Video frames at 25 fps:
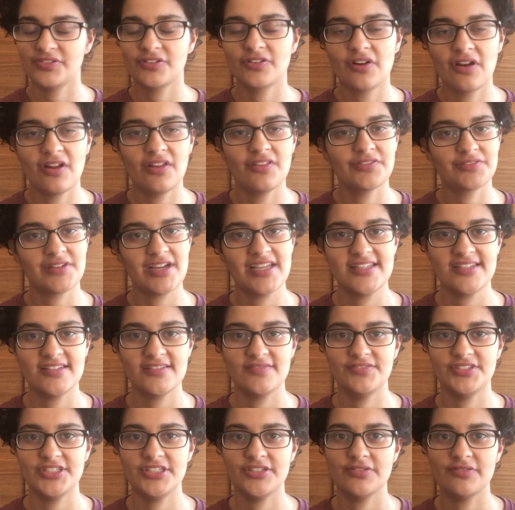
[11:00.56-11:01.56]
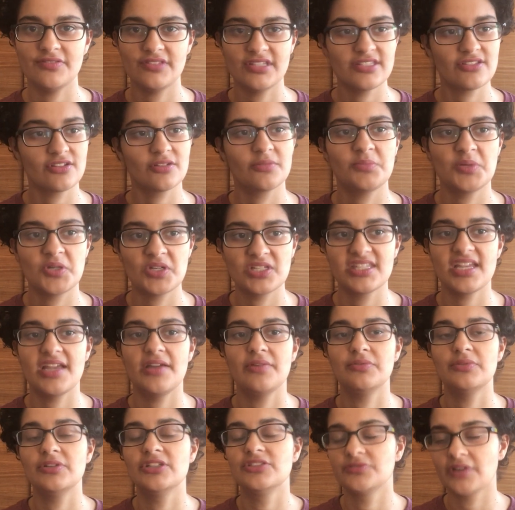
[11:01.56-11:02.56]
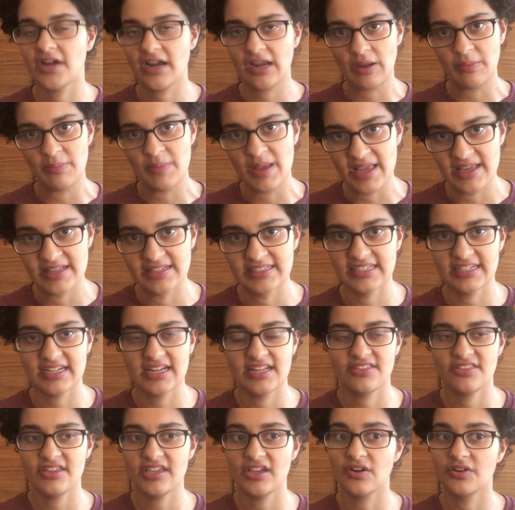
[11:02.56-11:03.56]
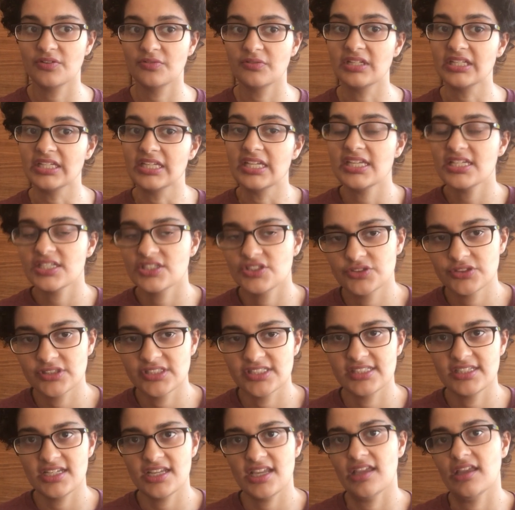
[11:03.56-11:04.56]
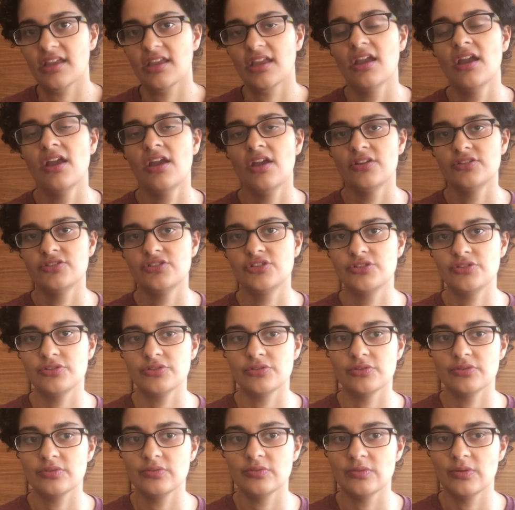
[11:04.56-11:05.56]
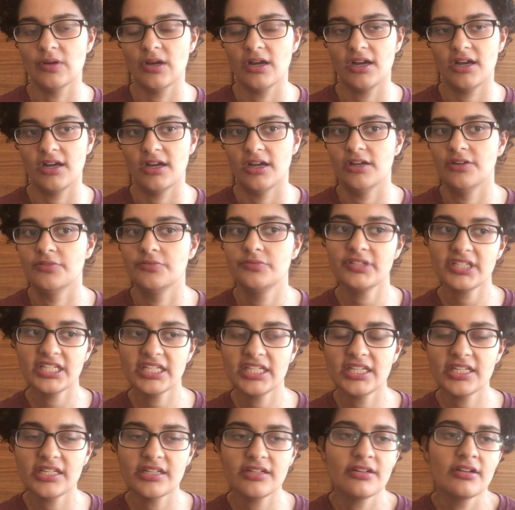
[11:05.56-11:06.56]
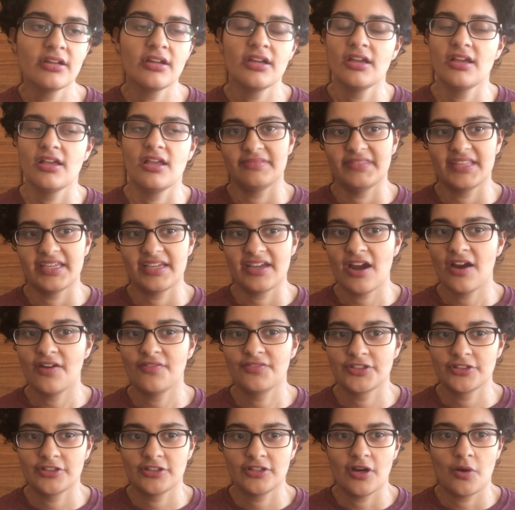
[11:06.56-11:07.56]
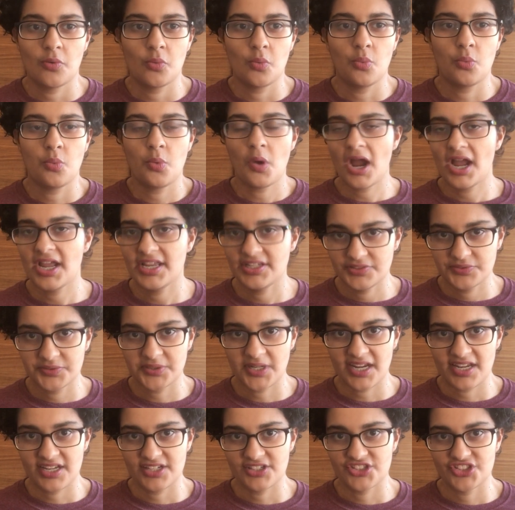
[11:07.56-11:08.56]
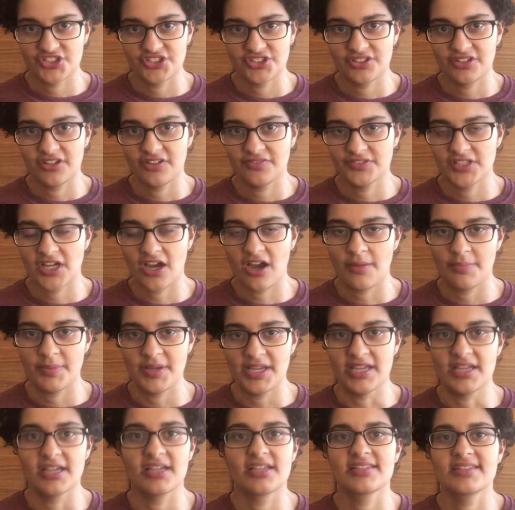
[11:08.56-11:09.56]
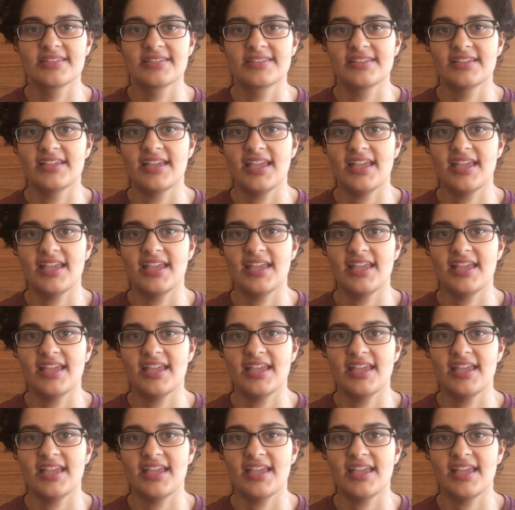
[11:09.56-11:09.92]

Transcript: for all the rest of you, these are books I would recommend and I think are really interesting to read. They cover a wide range of topics